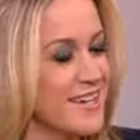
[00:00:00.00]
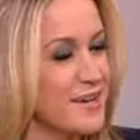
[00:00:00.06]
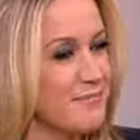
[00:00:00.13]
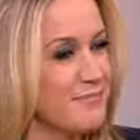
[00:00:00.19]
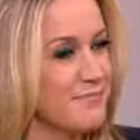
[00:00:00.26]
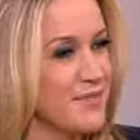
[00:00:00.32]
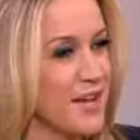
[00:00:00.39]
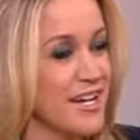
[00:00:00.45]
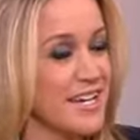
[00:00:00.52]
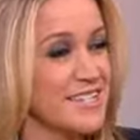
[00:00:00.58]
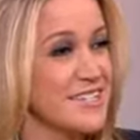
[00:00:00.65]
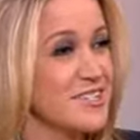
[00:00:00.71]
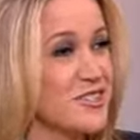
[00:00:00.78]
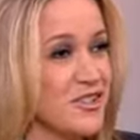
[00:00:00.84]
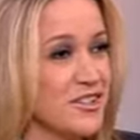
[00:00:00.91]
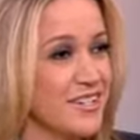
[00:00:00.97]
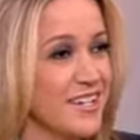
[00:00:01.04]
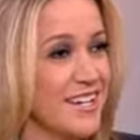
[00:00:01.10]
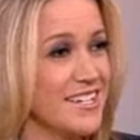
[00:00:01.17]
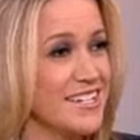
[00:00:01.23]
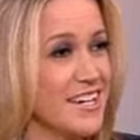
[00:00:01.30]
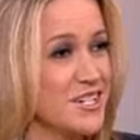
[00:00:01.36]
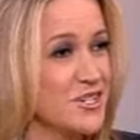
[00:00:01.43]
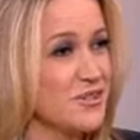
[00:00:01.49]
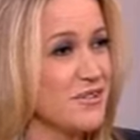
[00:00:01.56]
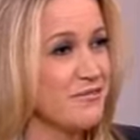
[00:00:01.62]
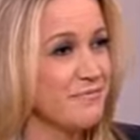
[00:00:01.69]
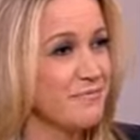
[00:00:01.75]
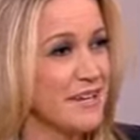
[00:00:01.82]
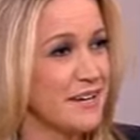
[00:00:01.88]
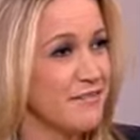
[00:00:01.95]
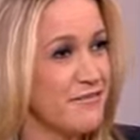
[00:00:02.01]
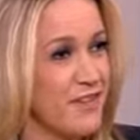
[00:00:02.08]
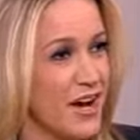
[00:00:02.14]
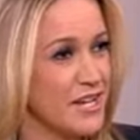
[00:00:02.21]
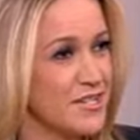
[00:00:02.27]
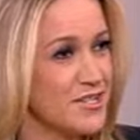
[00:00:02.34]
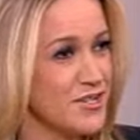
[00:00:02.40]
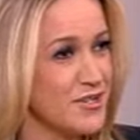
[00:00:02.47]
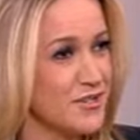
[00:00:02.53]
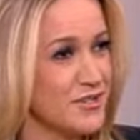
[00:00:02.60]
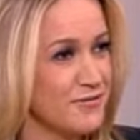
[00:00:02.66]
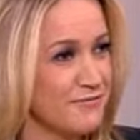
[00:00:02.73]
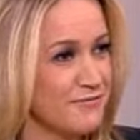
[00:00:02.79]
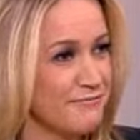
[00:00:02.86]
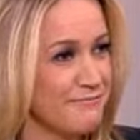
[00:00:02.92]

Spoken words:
I guess he's not in any danger of getting fired soon.